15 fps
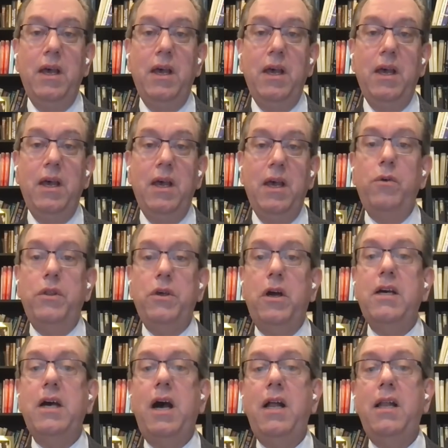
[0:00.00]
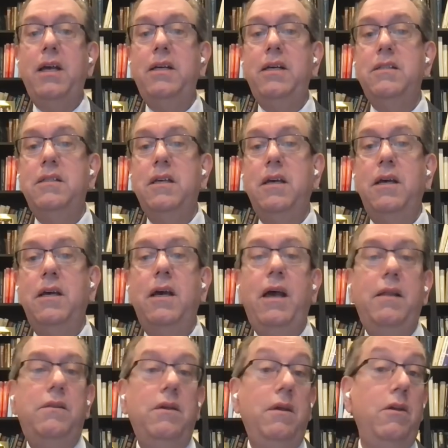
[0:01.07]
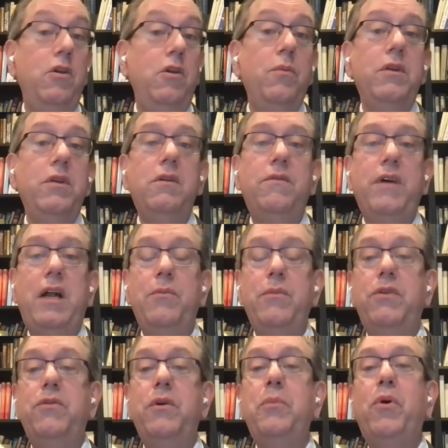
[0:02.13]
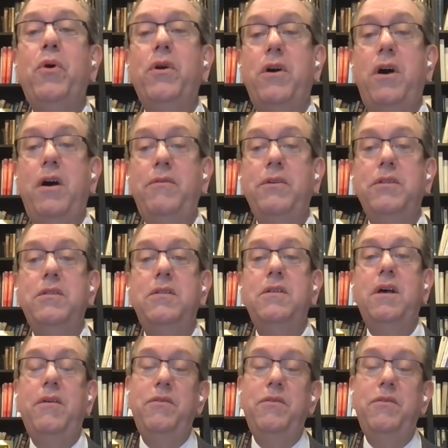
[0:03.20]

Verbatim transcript: and along with our colleagues at the Human Development Report Office